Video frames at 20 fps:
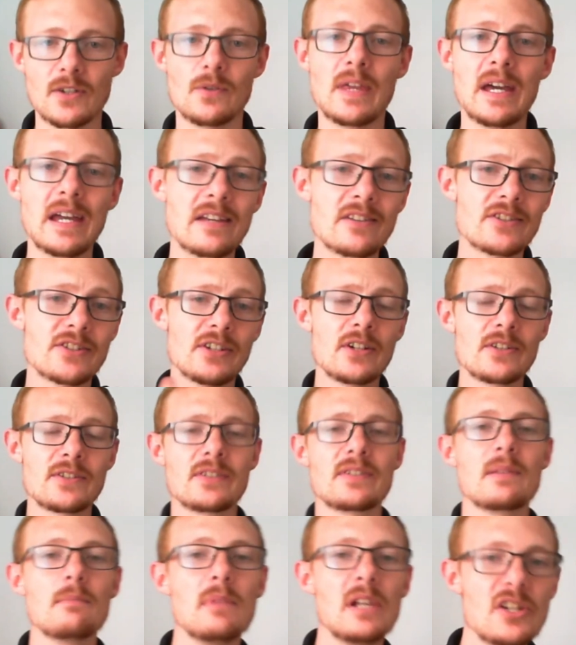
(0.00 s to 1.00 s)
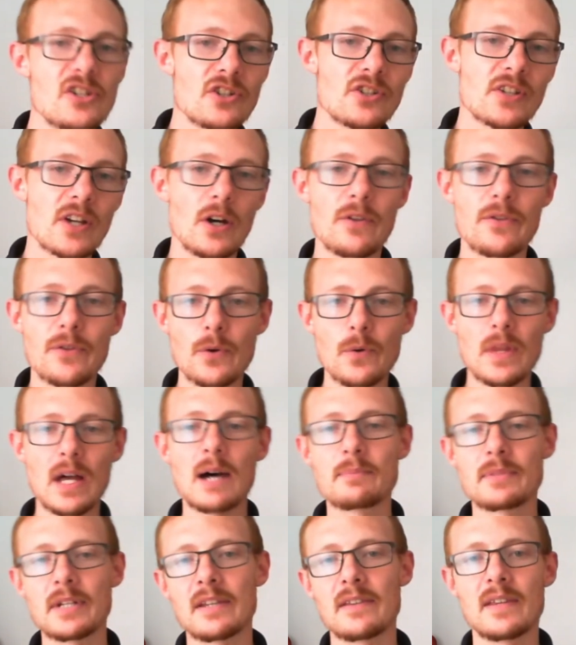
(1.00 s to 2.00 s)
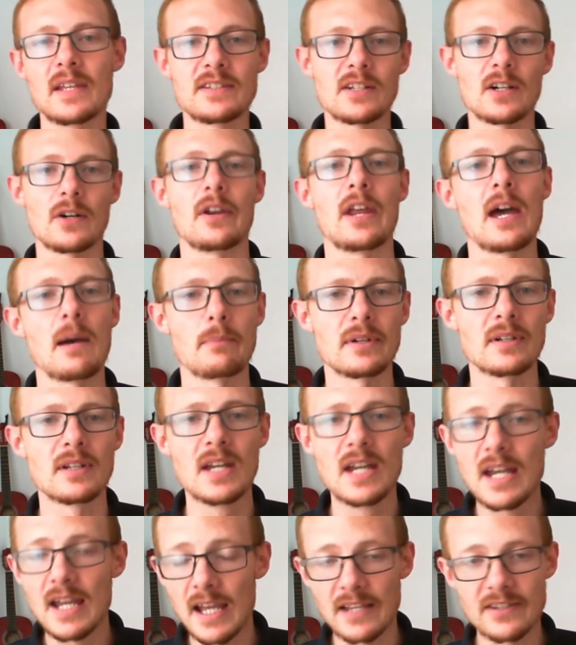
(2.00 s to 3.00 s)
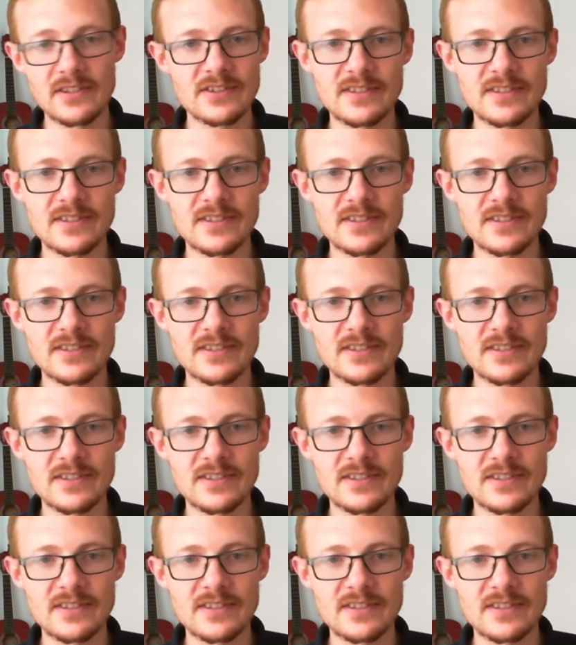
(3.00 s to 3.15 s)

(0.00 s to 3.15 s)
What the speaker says: So they inserted the malicious code through the update, and that's how it happened.